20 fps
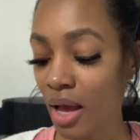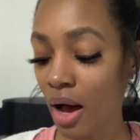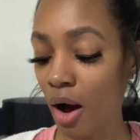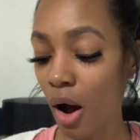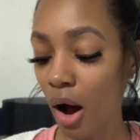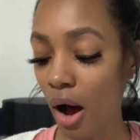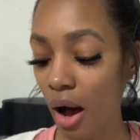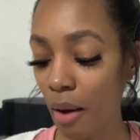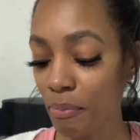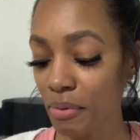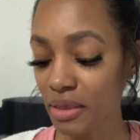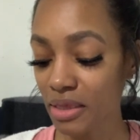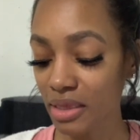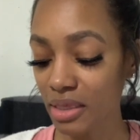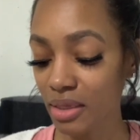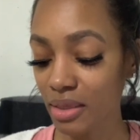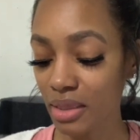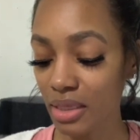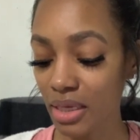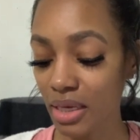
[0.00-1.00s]

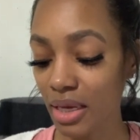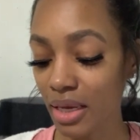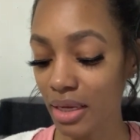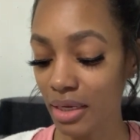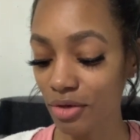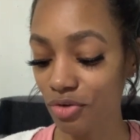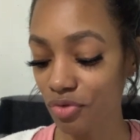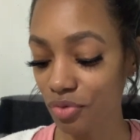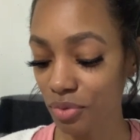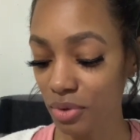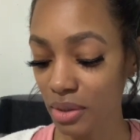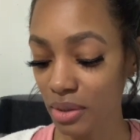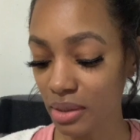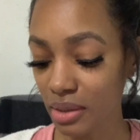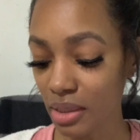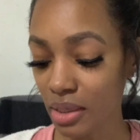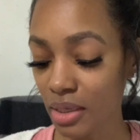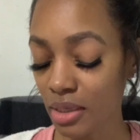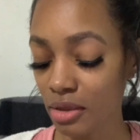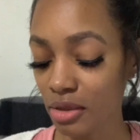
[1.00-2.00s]
Opposite the entrance
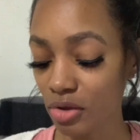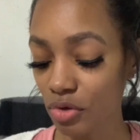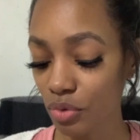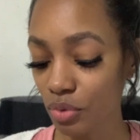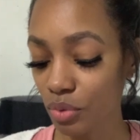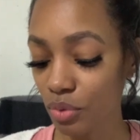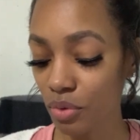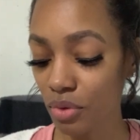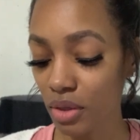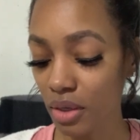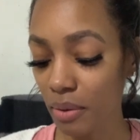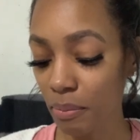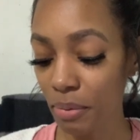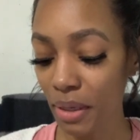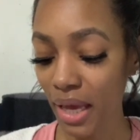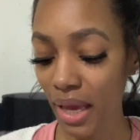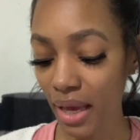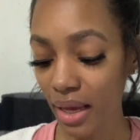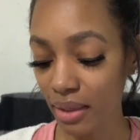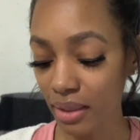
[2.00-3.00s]
to the
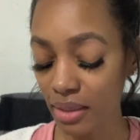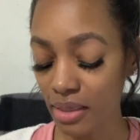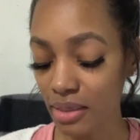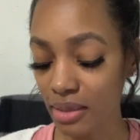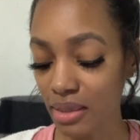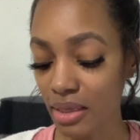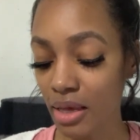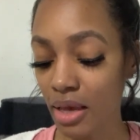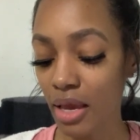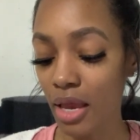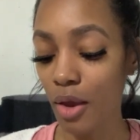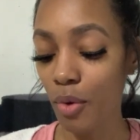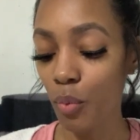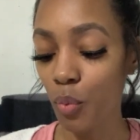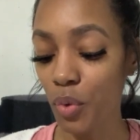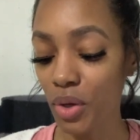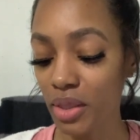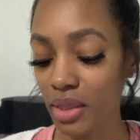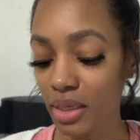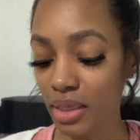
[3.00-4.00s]
palace. And
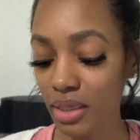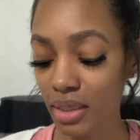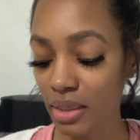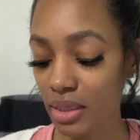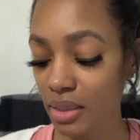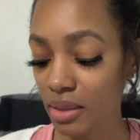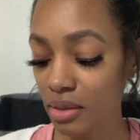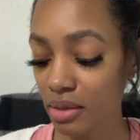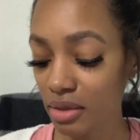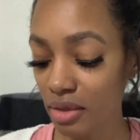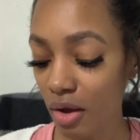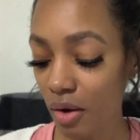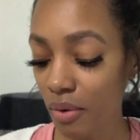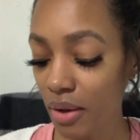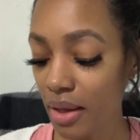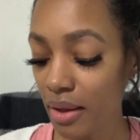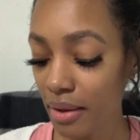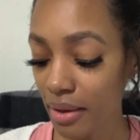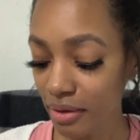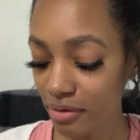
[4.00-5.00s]
when the king saw
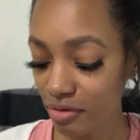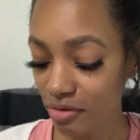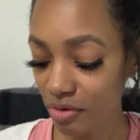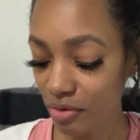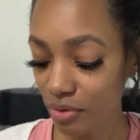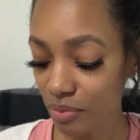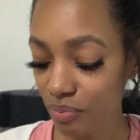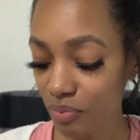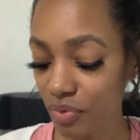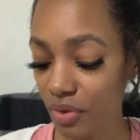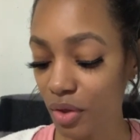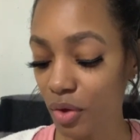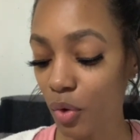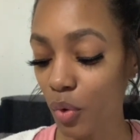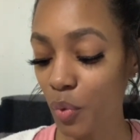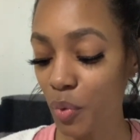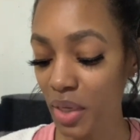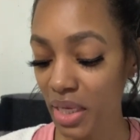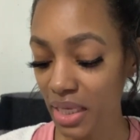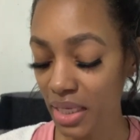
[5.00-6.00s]
Esther, the
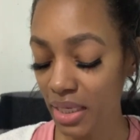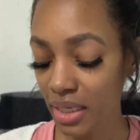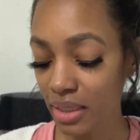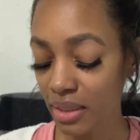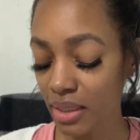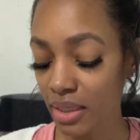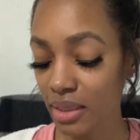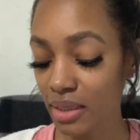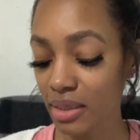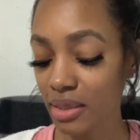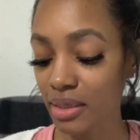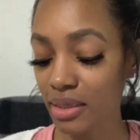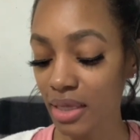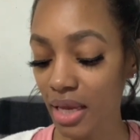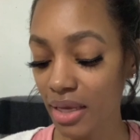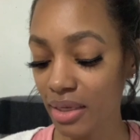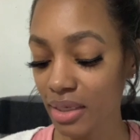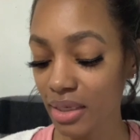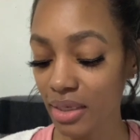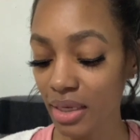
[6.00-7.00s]
queen,
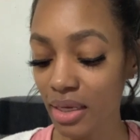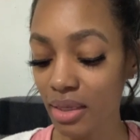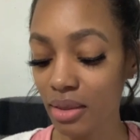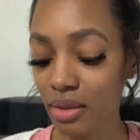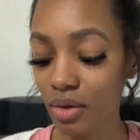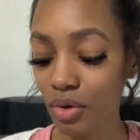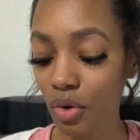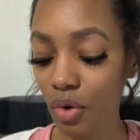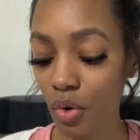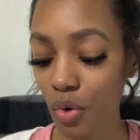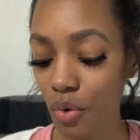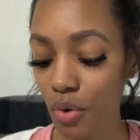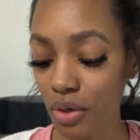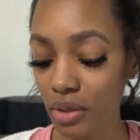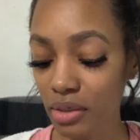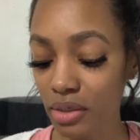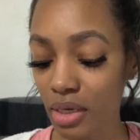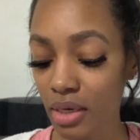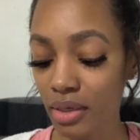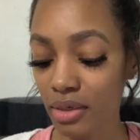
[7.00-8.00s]
standing in the
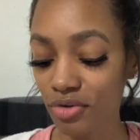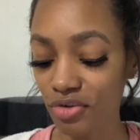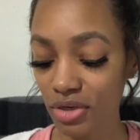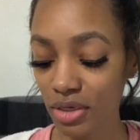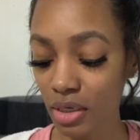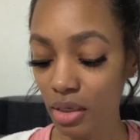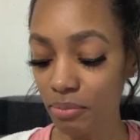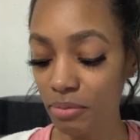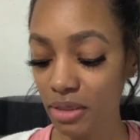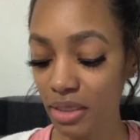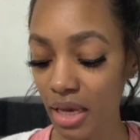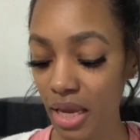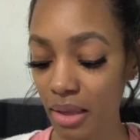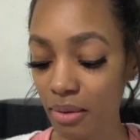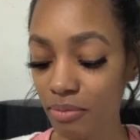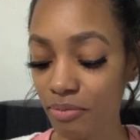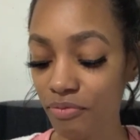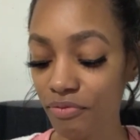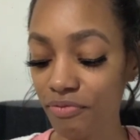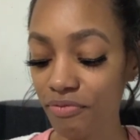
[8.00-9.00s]
court, she
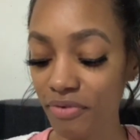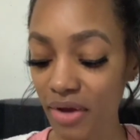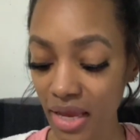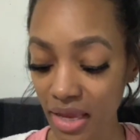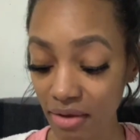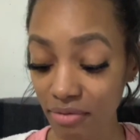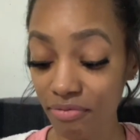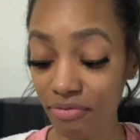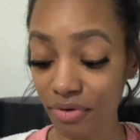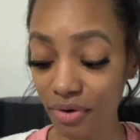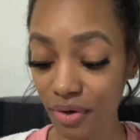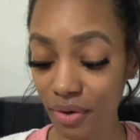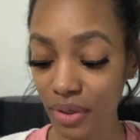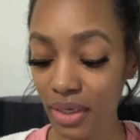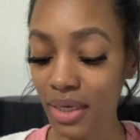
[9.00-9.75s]
obtained favor